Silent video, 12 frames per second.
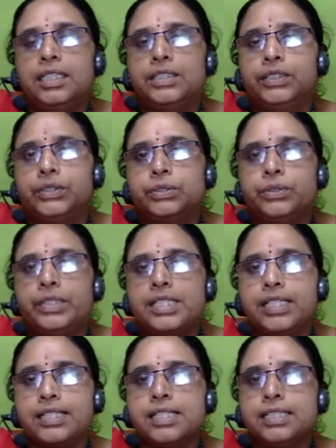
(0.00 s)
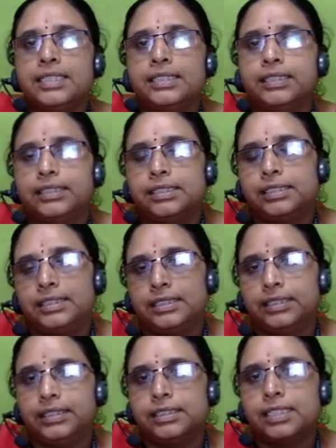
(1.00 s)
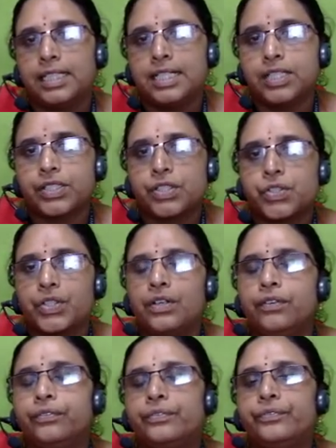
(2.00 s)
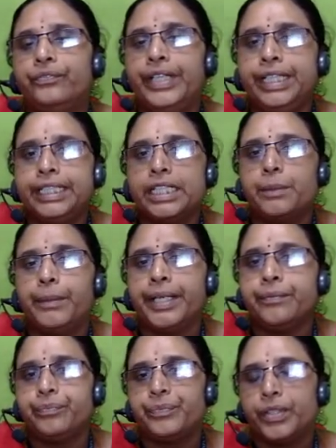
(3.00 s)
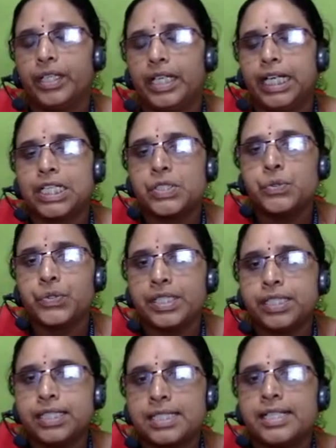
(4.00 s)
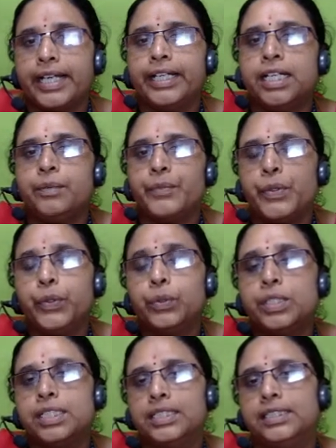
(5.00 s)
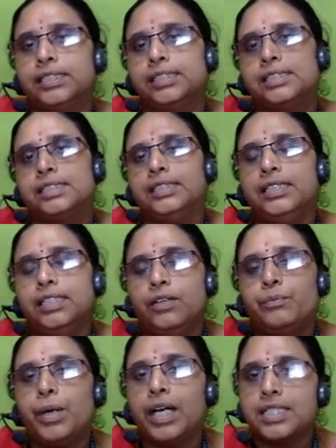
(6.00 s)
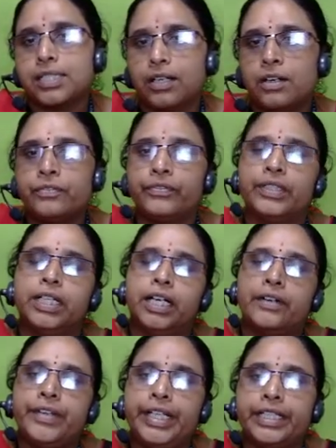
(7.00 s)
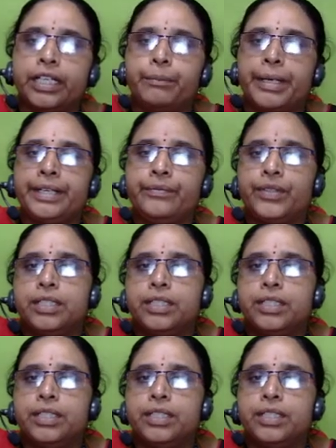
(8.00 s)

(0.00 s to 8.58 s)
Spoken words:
So this is the construction of wind turbine. As you see this diagram, you know the parts of wind turbine.